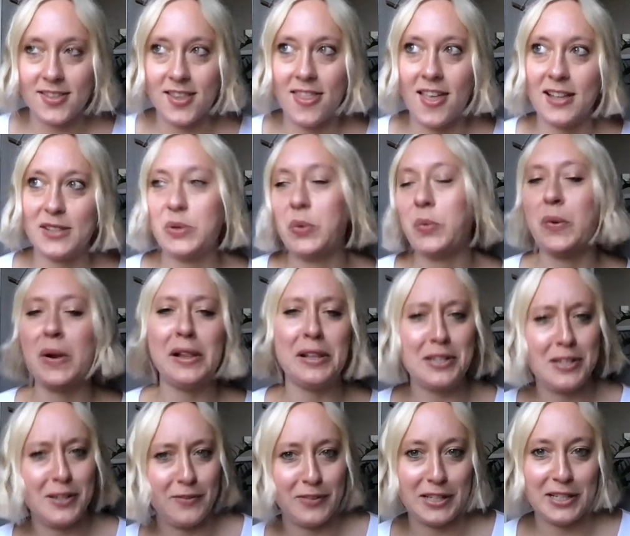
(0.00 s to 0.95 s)
that's
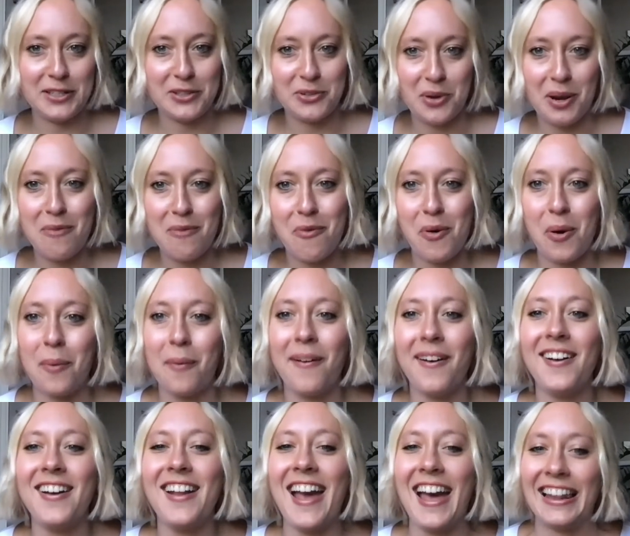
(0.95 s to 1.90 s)
relatively
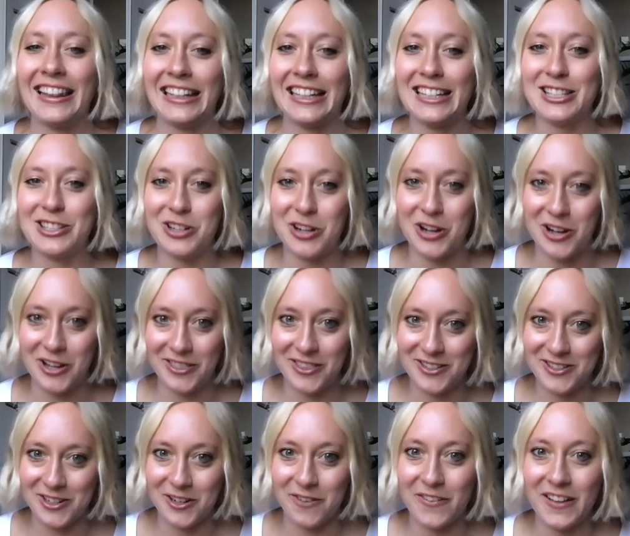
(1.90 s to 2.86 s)
straightforward, at least on the
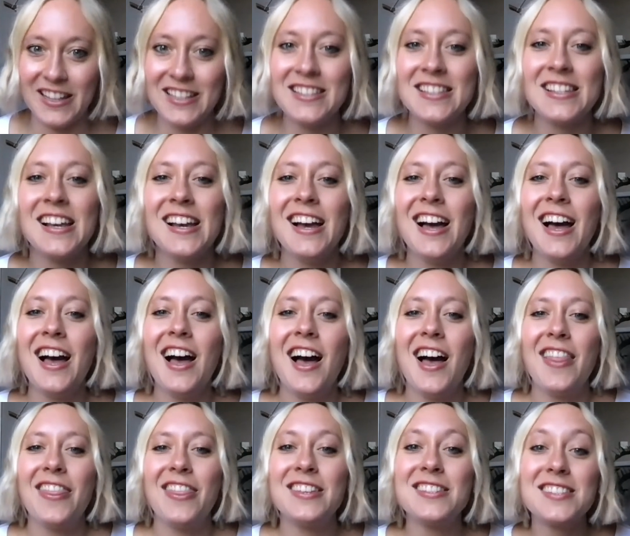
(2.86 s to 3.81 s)
surface.
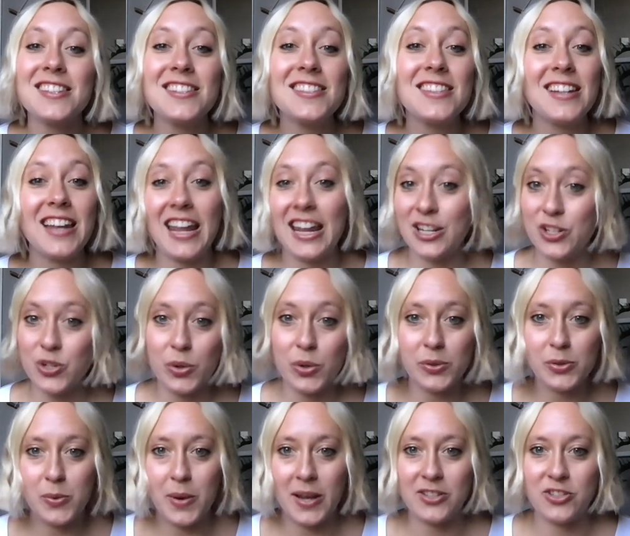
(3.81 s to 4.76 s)
This is an
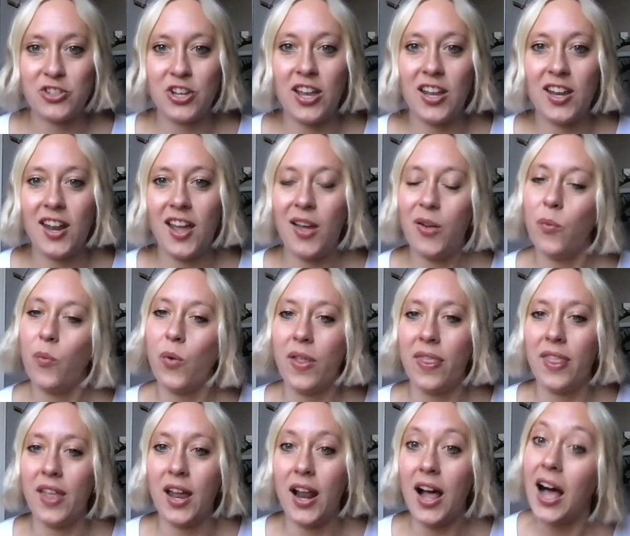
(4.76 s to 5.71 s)
age-old question and
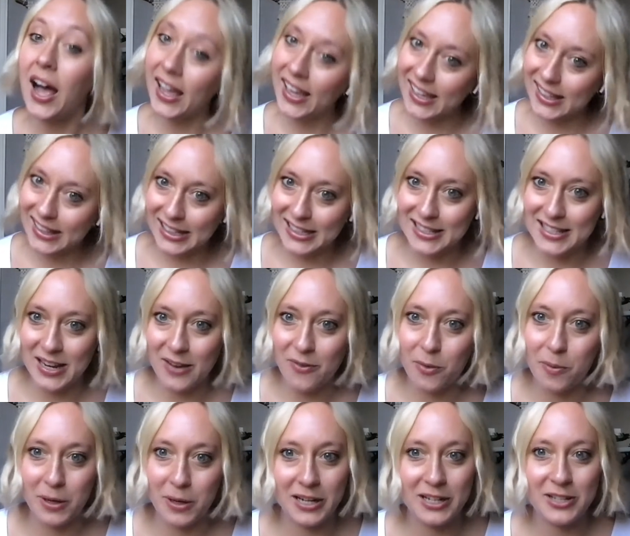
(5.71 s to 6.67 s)
one that I at least have a
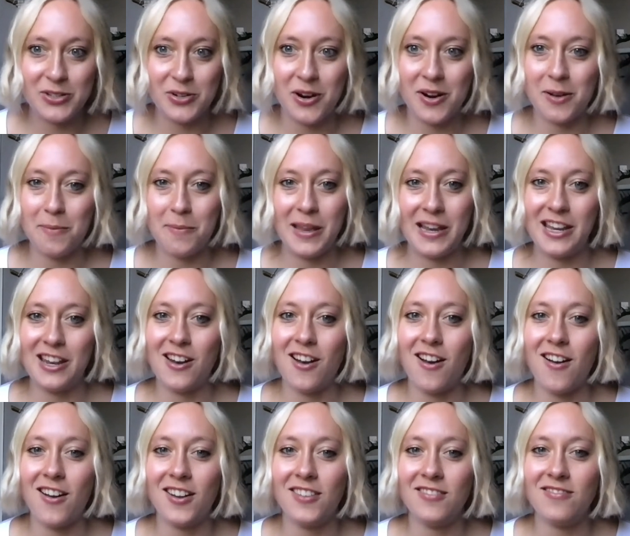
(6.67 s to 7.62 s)
pretty strong opinion
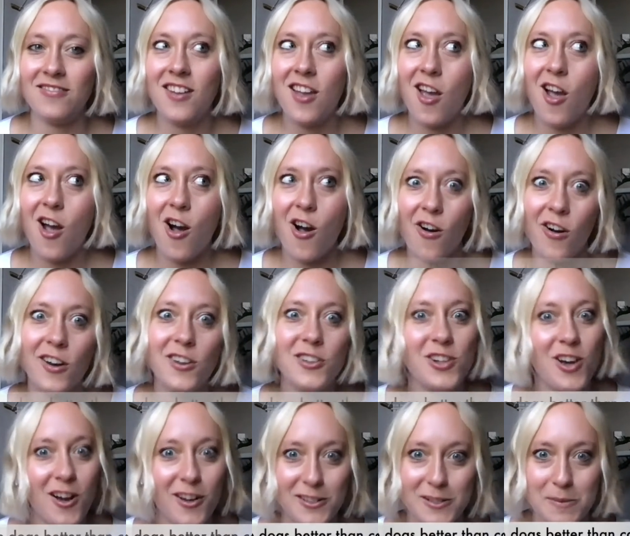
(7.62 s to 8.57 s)
on. Are
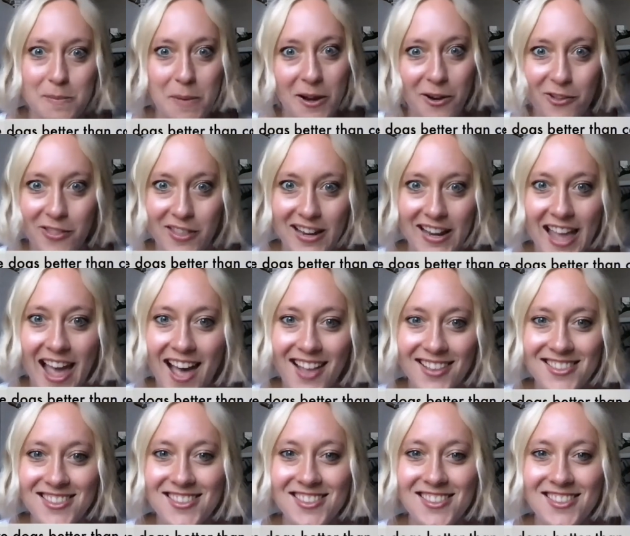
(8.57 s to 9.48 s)
dogs better than cats?